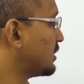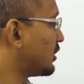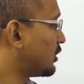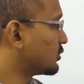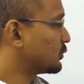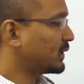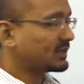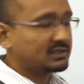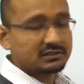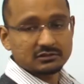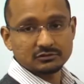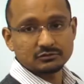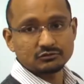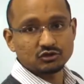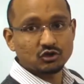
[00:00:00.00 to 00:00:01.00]
on whether
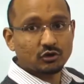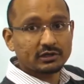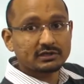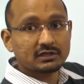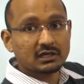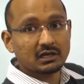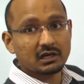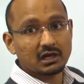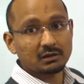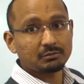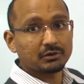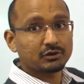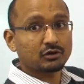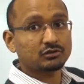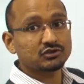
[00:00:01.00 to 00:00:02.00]
to join the club
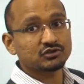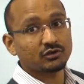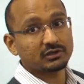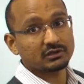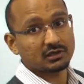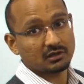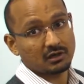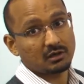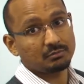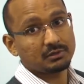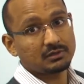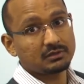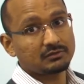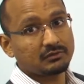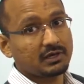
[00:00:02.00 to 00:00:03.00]
or not join the club,
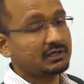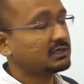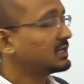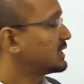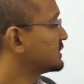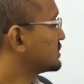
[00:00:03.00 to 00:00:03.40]
right?